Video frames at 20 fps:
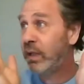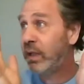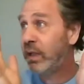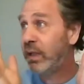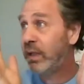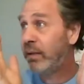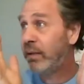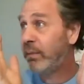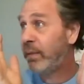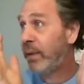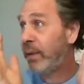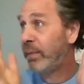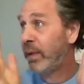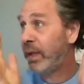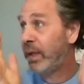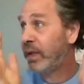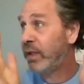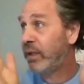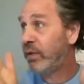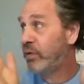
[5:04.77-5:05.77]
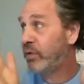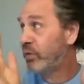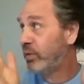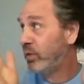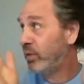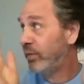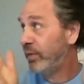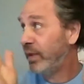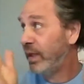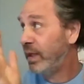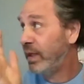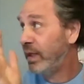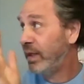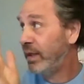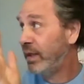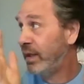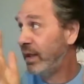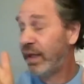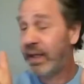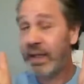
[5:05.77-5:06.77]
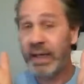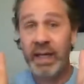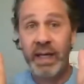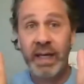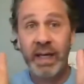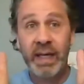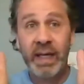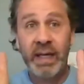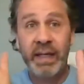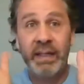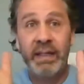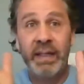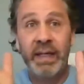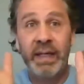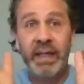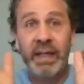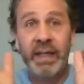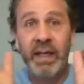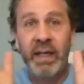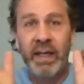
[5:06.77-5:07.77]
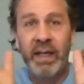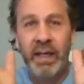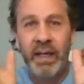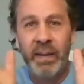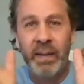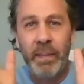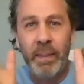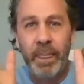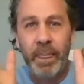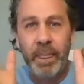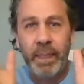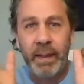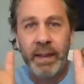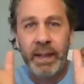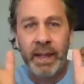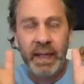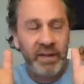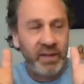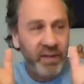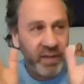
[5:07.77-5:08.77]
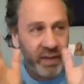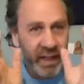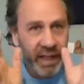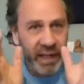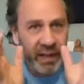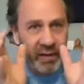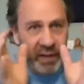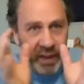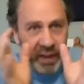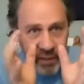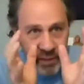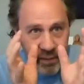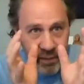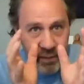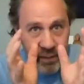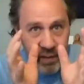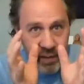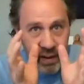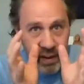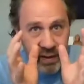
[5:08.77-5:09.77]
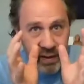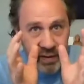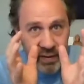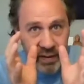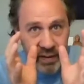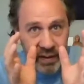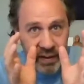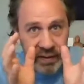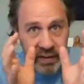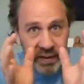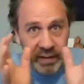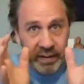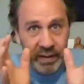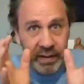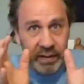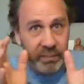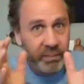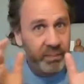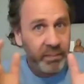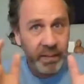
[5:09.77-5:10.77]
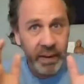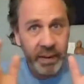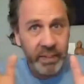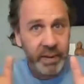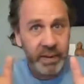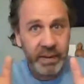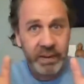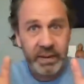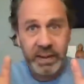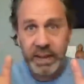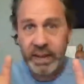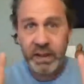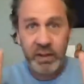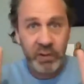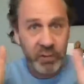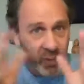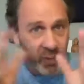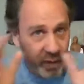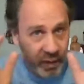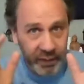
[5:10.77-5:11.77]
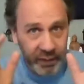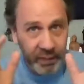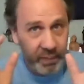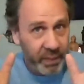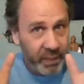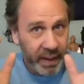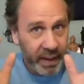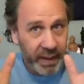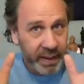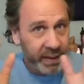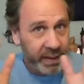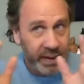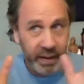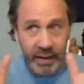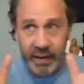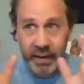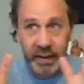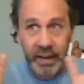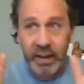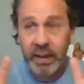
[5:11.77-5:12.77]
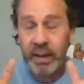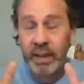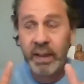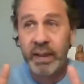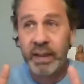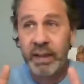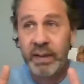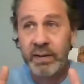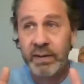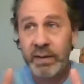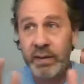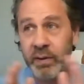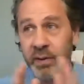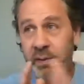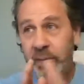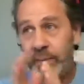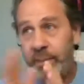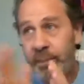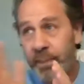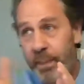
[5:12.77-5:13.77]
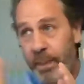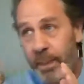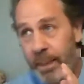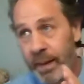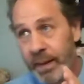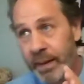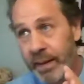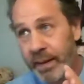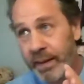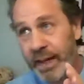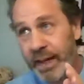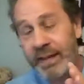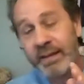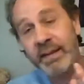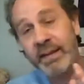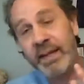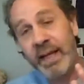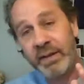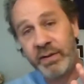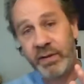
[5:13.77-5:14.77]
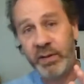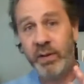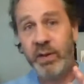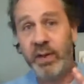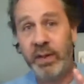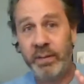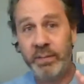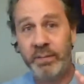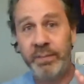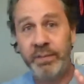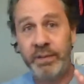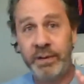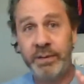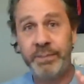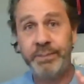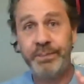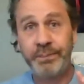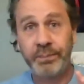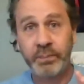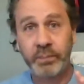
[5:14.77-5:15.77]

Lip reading: I'm not in control of anything, and kind of like get scared and freeze and just maybe kind of crawl in the bed. And so that's not so helpful.